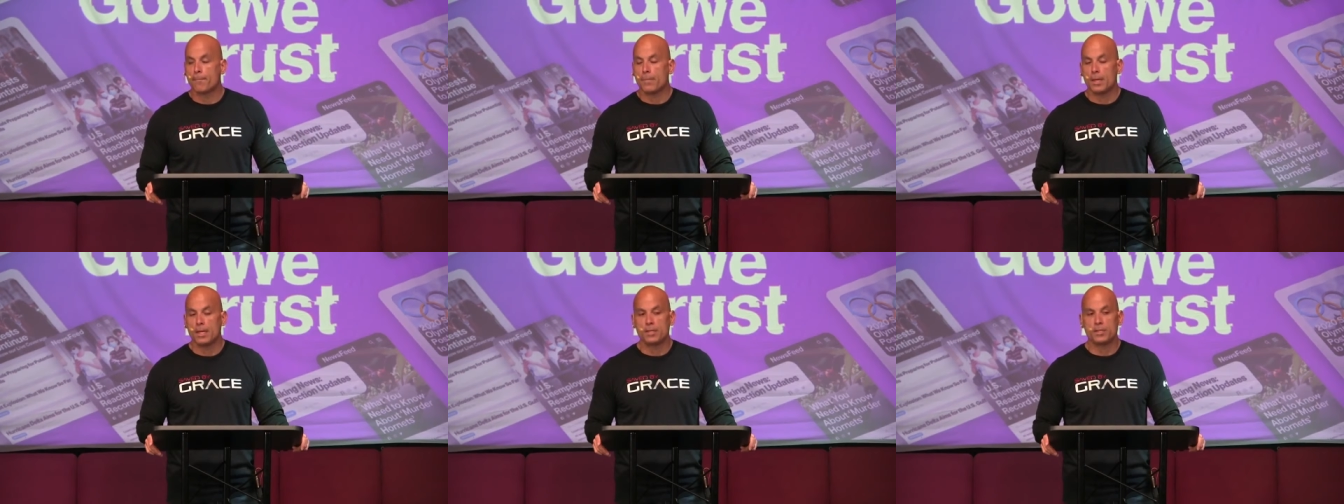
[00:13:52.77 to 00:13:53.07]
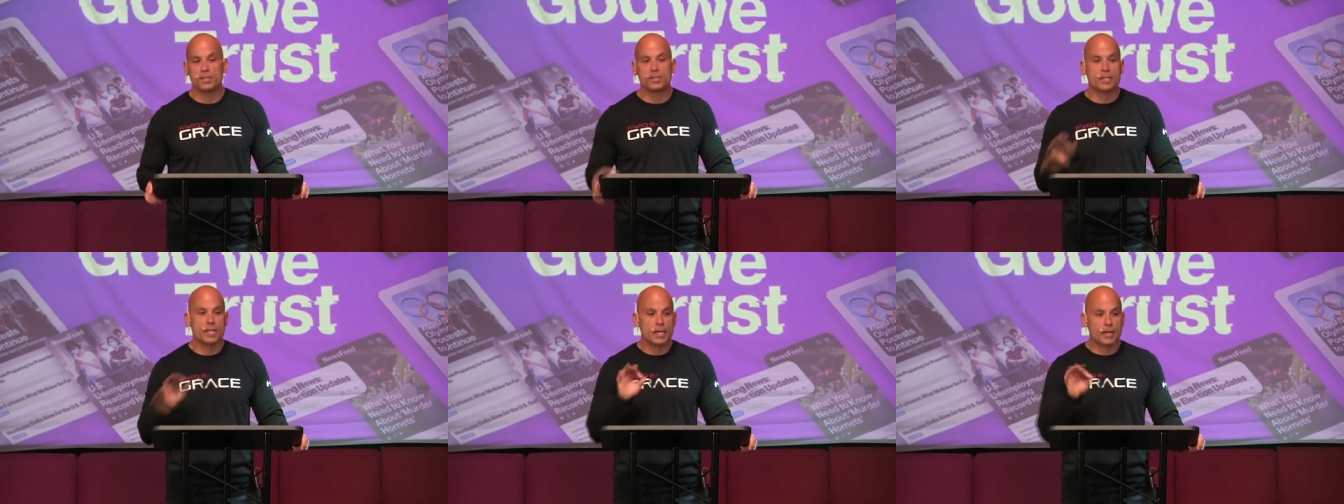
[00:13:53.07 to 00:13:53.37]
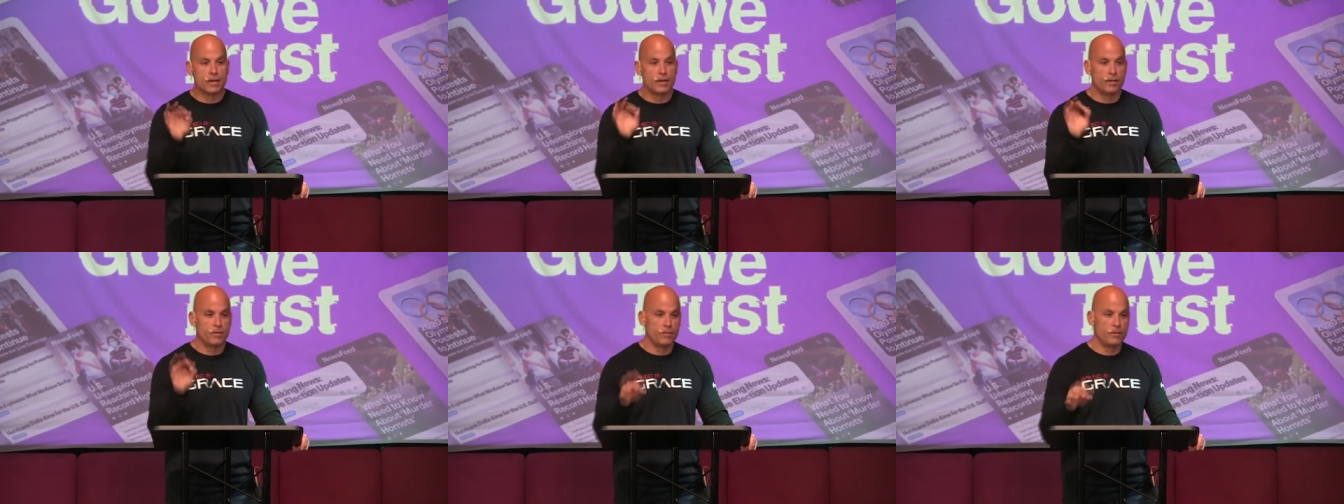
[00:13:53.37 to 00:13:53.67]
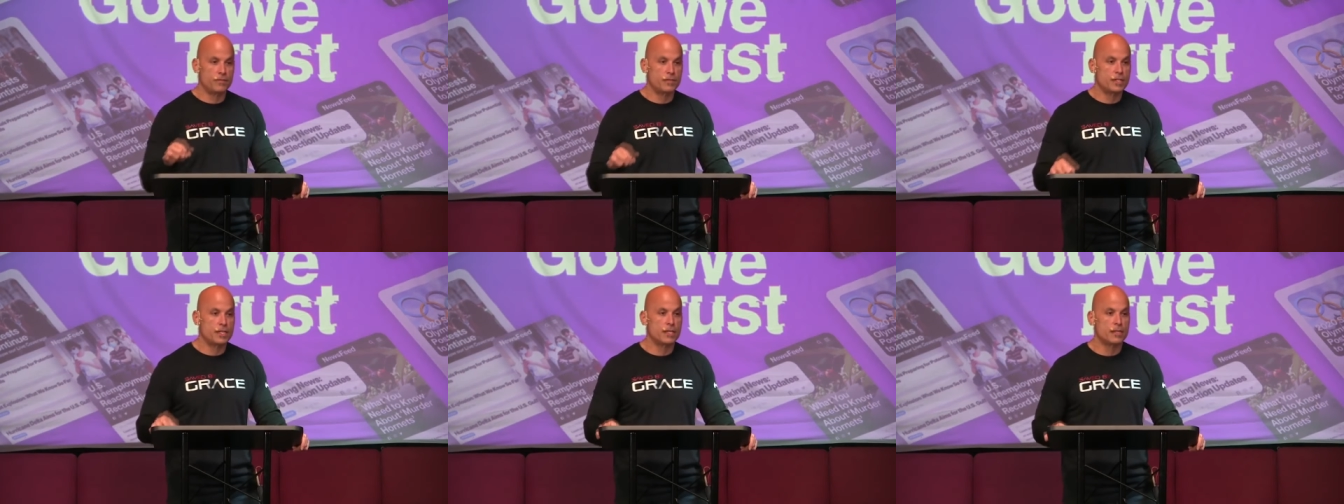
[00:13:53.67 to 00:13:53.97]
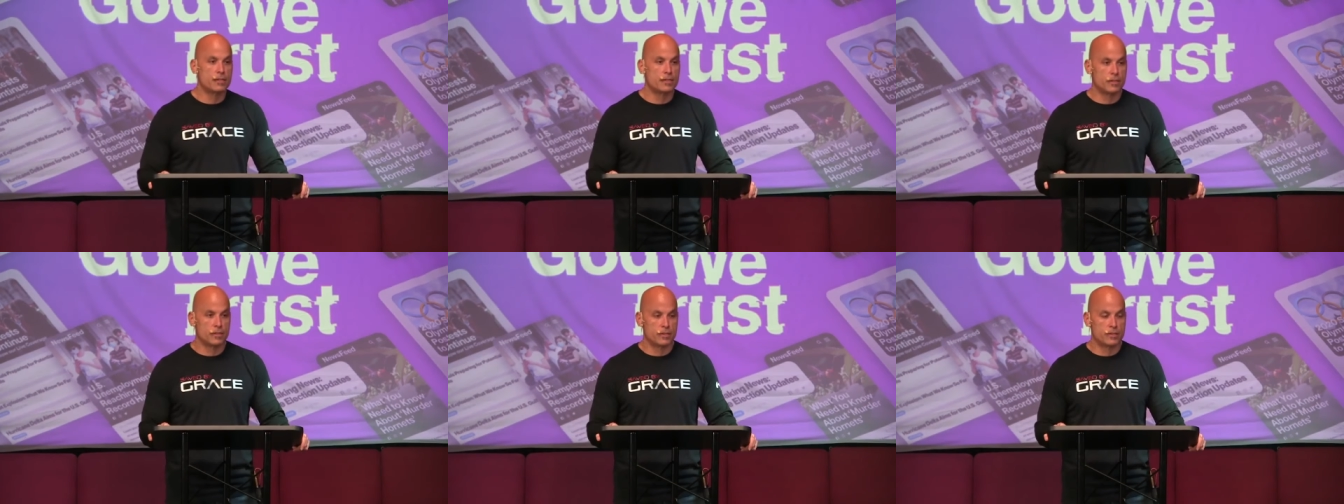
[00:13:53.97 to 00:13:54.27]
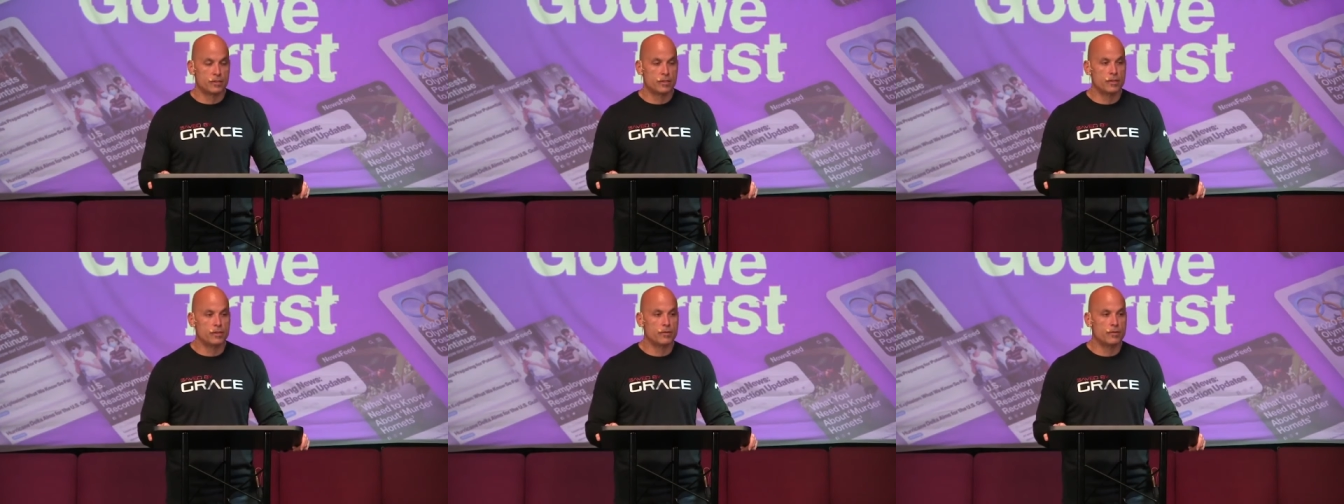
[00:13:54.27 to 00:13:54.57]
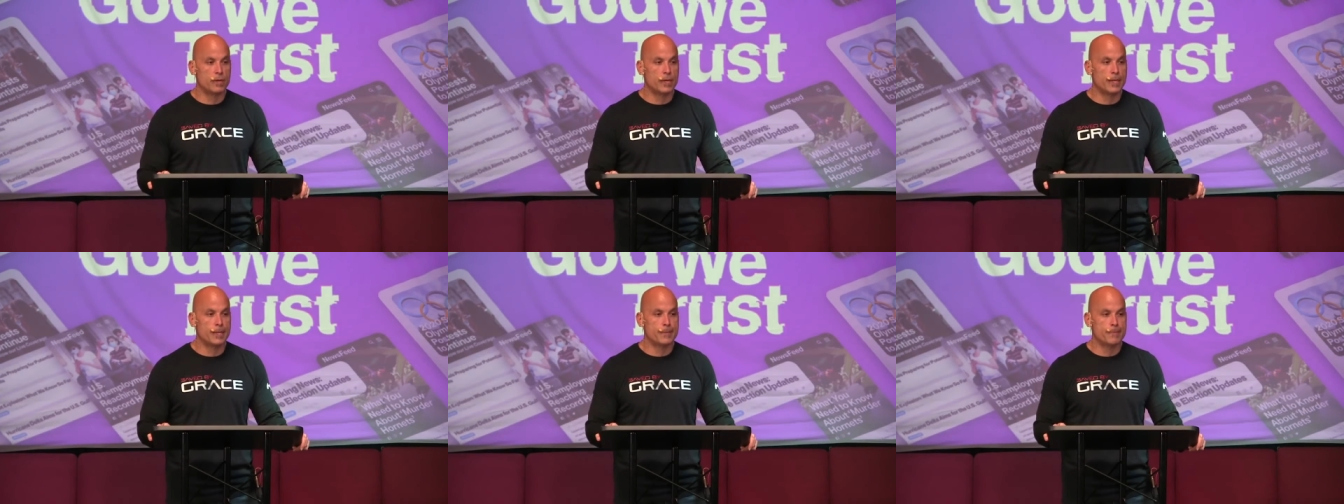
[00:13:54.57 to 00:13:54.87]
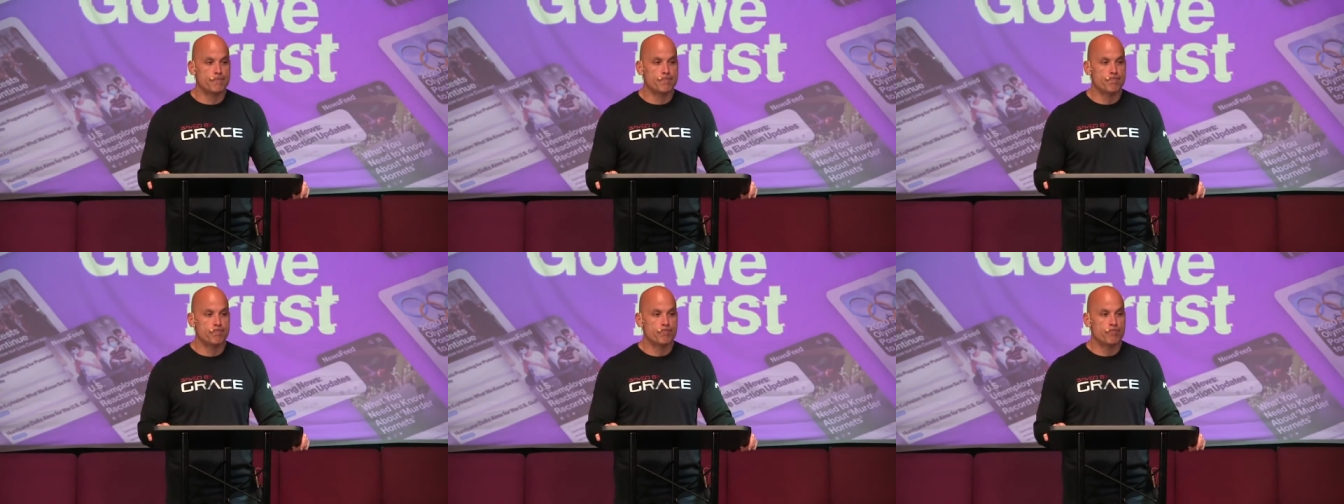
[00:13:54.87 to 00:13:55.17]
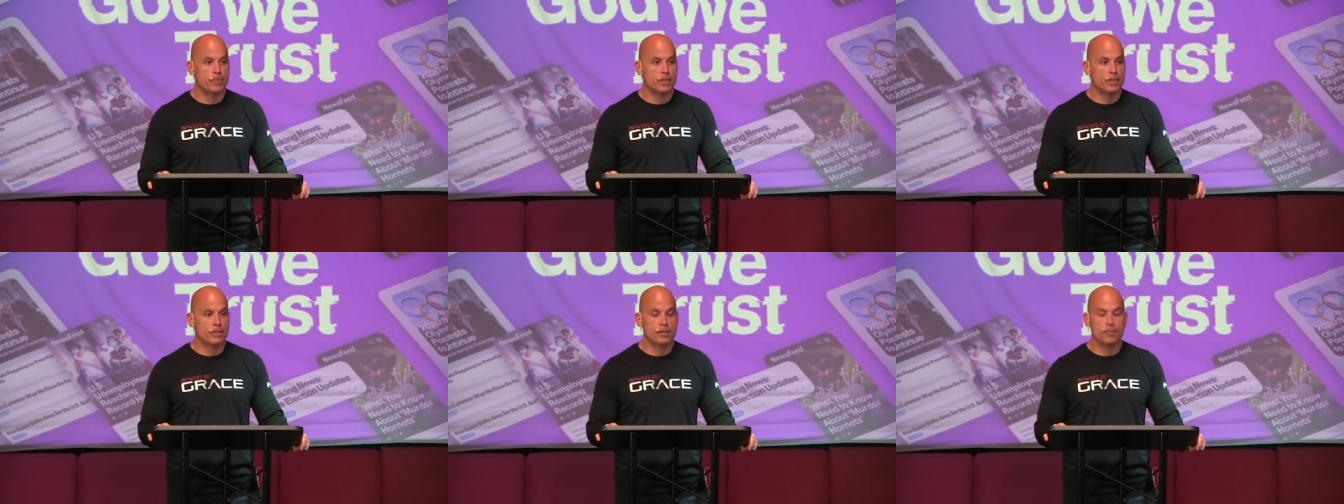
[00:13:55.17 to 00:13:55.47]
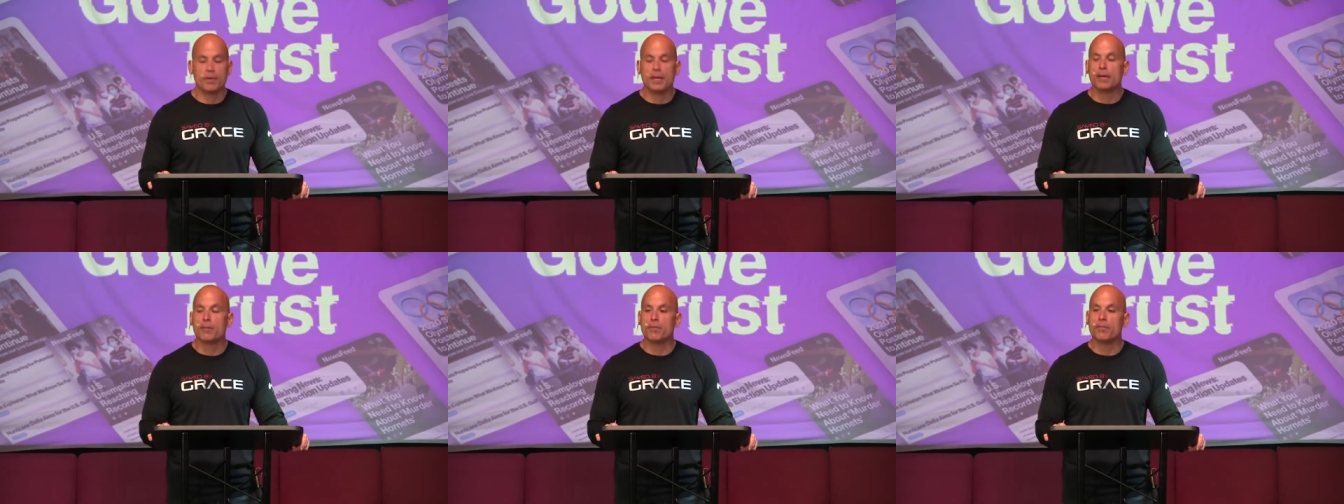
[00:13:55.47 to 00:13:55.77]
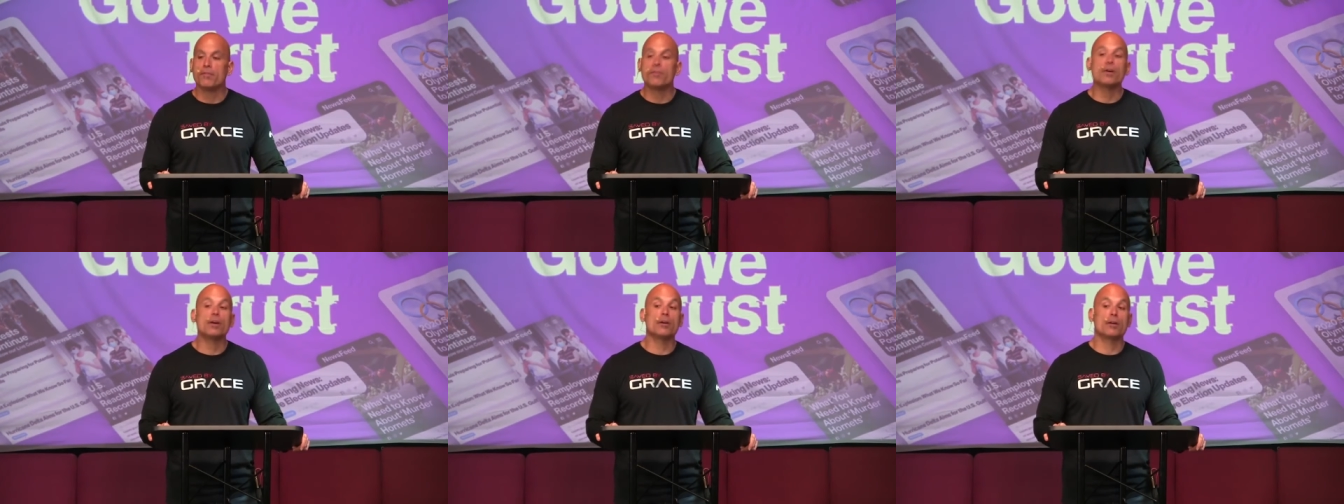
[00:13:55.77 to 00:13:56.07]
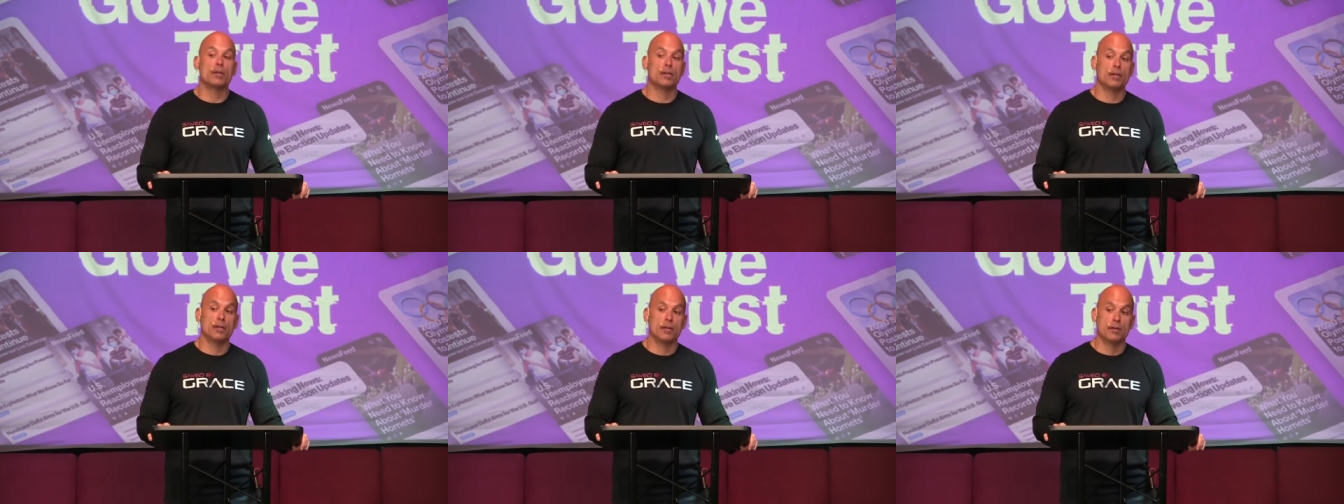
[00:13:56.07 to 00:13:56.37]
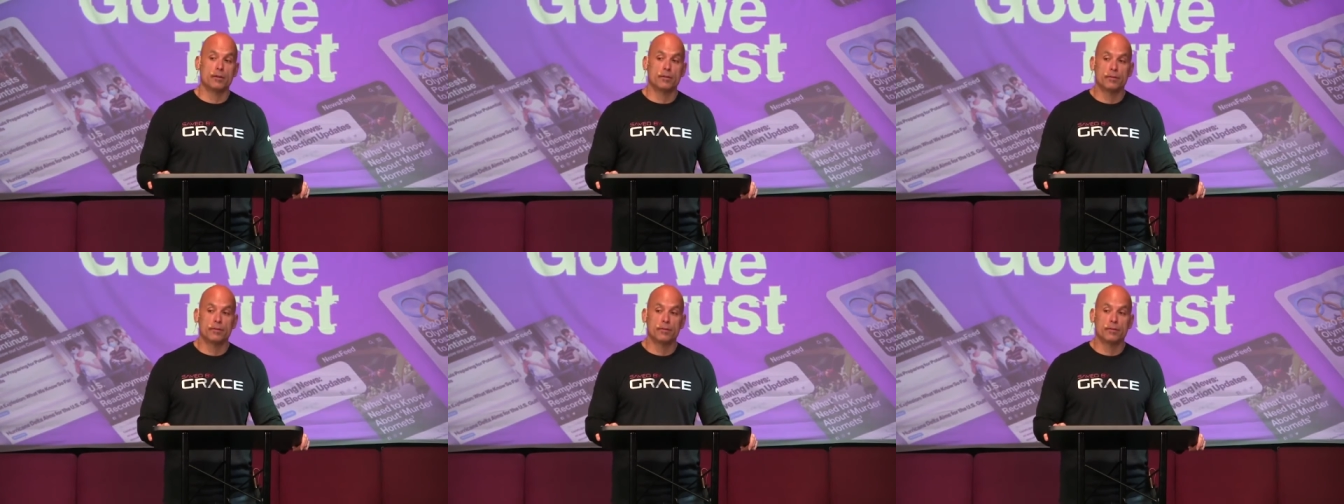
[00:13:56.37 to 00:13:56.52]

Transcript: And just get enough of Jesus to, uh, to make me feel good